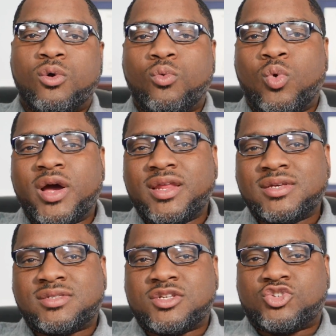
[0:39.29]
What
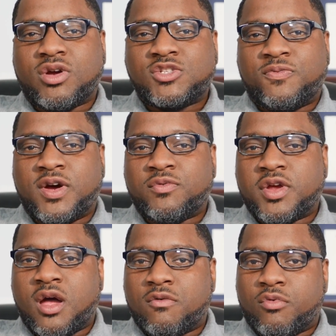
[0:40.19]
is the trust fund
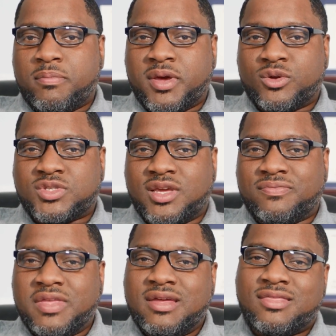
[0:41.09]
recovery penalty?
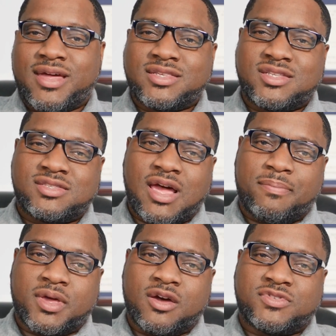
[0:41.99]
That's the
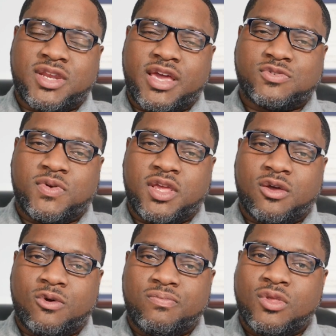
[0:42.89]
topic of today's
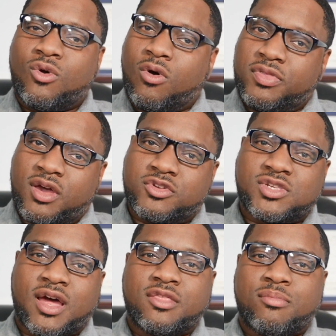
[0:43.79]
video on the other
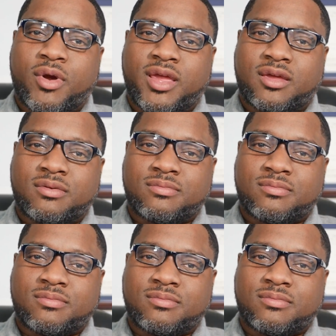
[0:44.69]
side of the break.